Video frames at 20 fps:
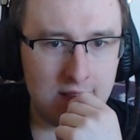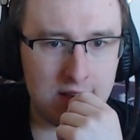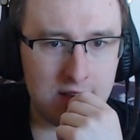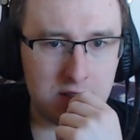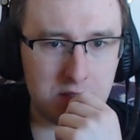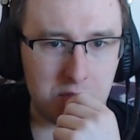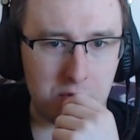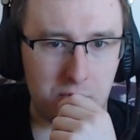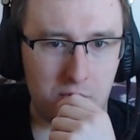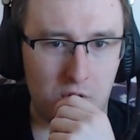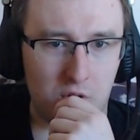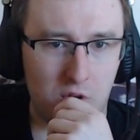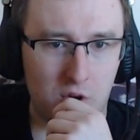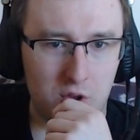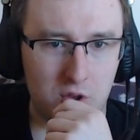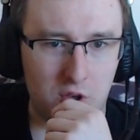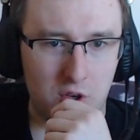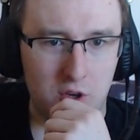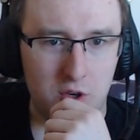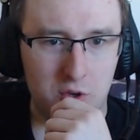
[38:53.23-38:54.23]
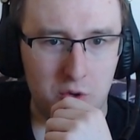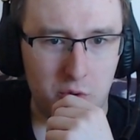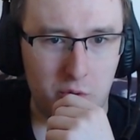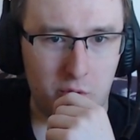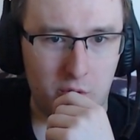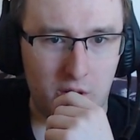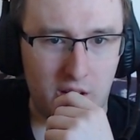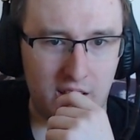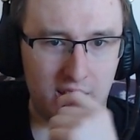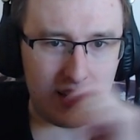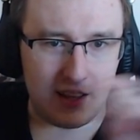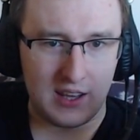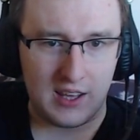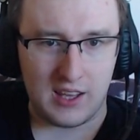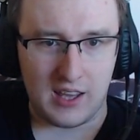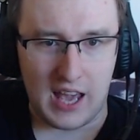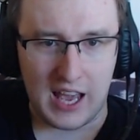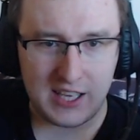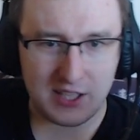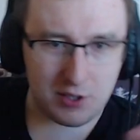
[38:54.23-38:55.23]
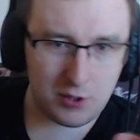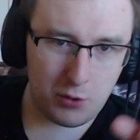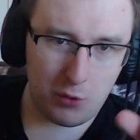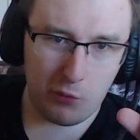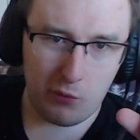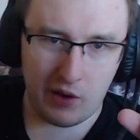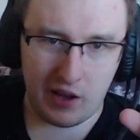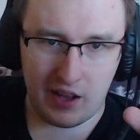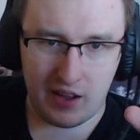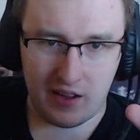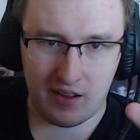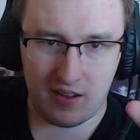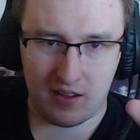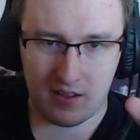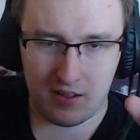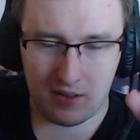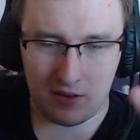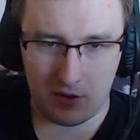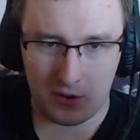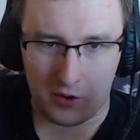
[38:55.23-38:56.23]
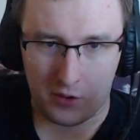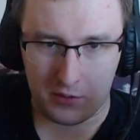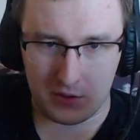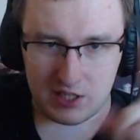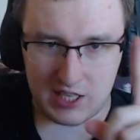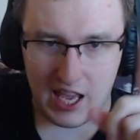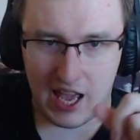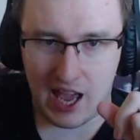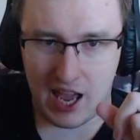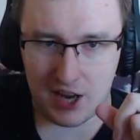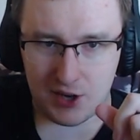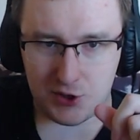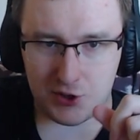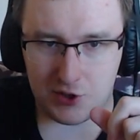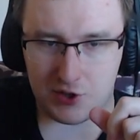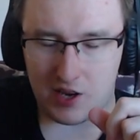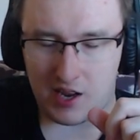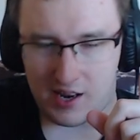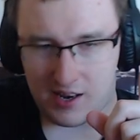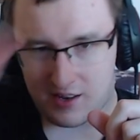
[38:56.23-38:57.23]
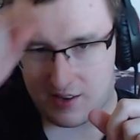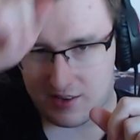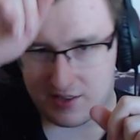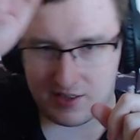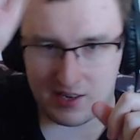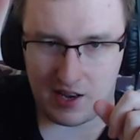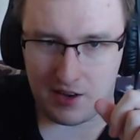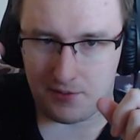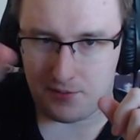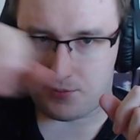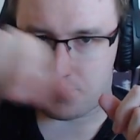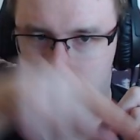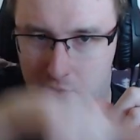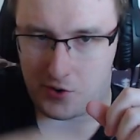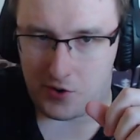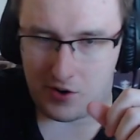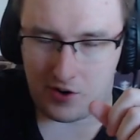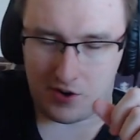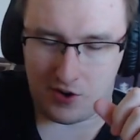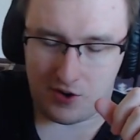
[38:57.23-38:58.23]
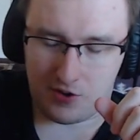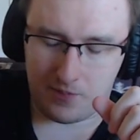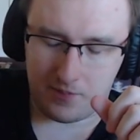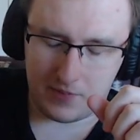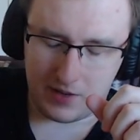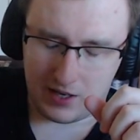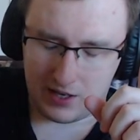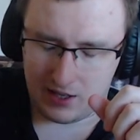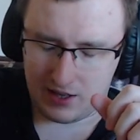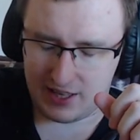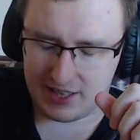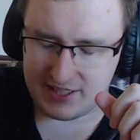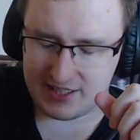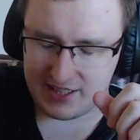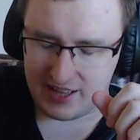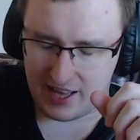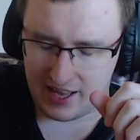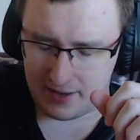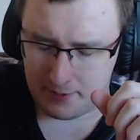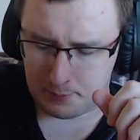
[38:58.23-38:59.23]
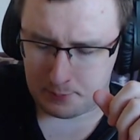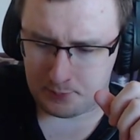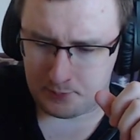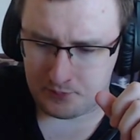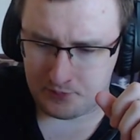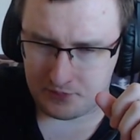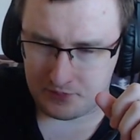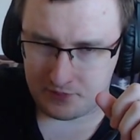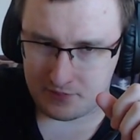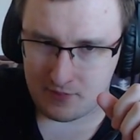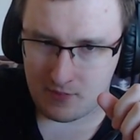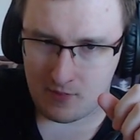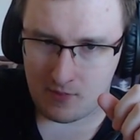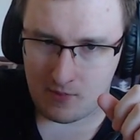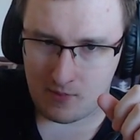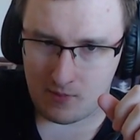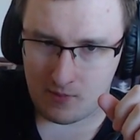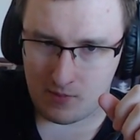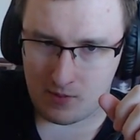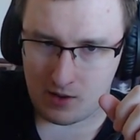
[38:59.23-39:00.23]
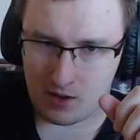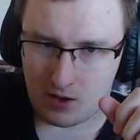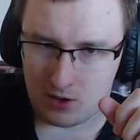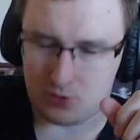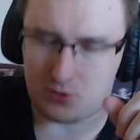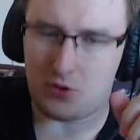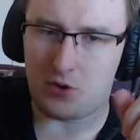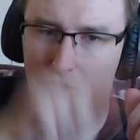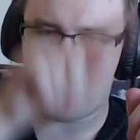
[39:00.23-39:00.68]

So we're not gonna do like the SQL, dash and the sign for less than, or sorry,